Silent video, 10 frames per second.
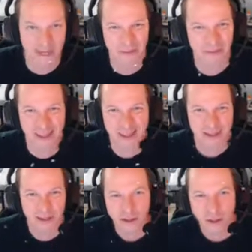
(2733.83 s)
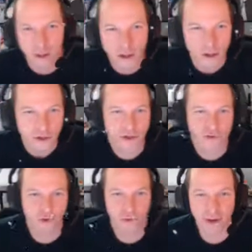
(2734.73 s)
happening.
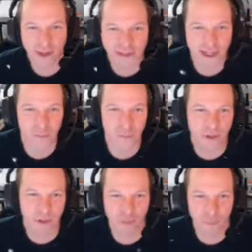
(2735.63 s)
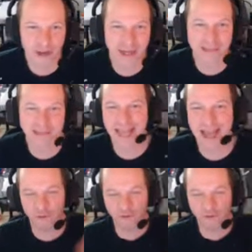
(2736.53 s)
Notorious LB3 is now